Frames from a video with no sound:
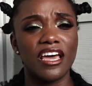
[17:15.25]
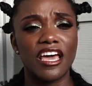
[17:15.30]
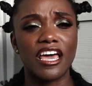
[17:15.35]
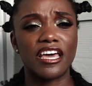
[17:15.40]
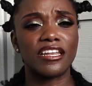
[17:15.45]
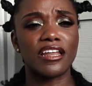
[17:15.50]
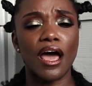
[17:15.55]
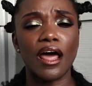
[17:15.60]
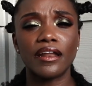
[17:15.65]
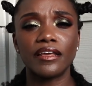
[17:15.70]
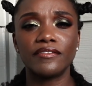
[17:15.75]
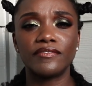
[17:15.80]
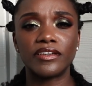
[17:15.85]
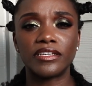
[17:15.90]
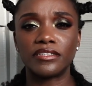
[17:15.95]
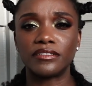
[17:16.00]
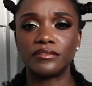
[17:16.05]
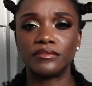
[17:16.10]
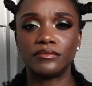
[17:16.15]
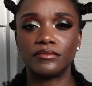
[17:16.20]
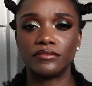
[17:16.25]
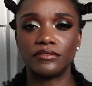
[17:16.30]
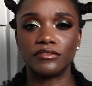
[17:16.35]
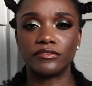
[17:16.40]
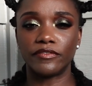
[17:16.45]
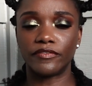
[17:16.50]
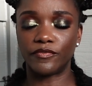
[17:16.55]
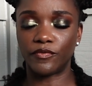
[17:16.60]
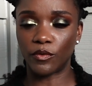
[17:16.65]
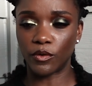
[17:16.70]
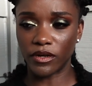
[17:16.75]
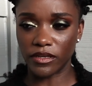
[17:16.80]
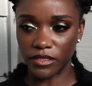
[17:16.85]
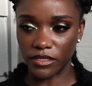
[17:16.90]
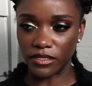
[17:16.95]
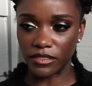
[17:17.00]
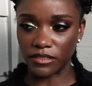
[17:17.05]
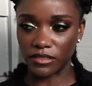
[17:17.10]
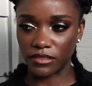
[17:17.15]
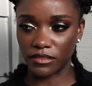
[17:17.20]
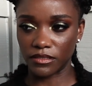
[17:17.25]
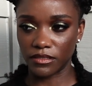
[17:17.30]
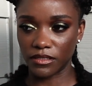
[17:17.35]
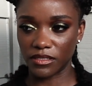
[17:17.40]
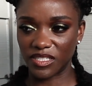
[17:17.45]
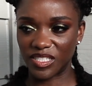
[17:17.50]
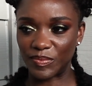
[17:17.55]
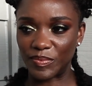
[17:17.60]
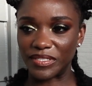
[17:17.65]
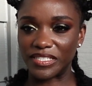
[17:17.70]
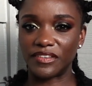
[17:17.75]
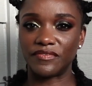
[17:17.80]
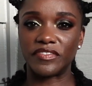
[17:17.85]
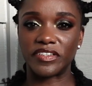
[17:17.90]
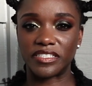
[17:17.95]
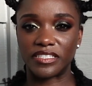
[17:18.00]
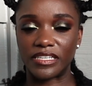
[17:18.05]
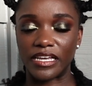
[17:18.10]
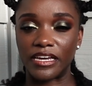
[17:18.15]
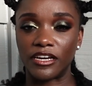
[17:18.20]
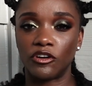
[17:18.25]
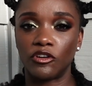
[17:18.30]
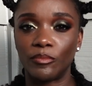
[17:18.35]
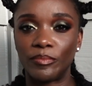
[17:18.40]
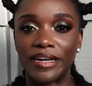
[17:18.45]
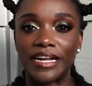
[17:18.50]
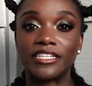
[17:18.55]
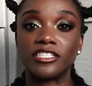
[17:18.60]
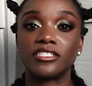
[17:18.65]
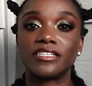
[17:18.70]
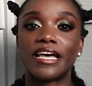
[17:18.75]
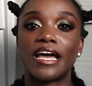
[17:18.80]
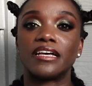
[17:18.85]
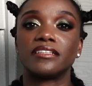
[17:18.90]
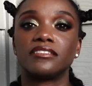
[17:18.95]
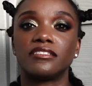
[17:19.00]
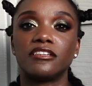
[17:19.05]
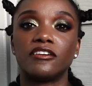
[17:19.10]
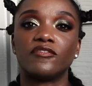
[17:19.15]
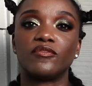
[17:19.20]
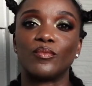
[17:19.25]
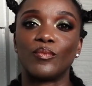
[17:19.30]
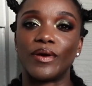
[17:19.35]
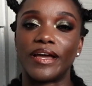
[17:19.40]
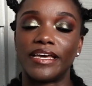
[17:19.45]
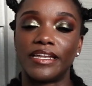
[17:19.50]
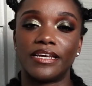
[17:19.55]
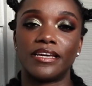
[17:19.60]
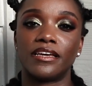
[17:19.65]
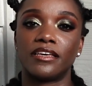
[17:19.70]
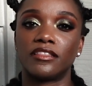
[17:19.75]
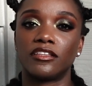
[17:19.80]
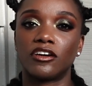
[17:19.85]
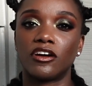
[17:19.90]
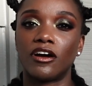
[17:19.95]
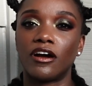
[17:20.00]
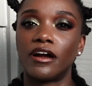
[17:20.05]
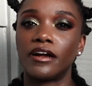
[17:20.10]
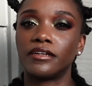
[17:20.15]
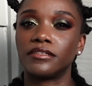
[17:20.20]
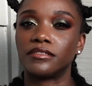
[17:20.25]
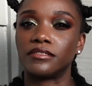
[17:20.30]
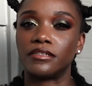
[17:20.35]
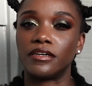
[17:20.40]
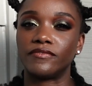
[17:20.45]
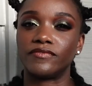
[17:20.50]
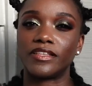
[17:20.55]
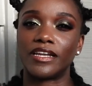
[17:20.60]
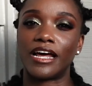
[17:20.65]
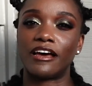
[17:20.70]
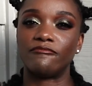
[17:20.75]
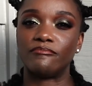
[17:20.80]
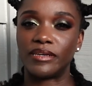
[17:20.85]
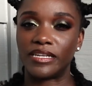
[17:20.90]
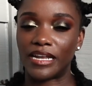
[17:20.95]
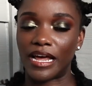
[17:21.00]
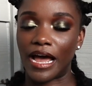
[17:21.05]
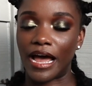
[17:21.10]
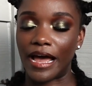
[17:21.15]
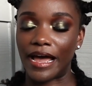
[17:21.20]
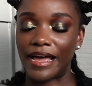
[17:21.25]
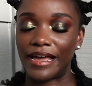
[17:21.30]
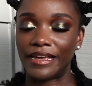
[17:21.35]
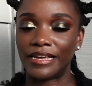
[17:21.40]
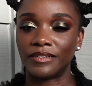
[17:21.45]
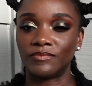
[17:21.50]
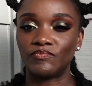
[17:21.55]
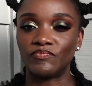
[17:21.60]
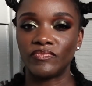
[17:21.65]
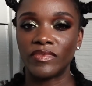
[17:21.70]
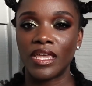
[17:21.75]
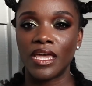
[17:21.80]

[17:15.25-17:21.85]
and not even for this specific sale, but I just had stuff waiting in the cart, stuff that I've been eyeing.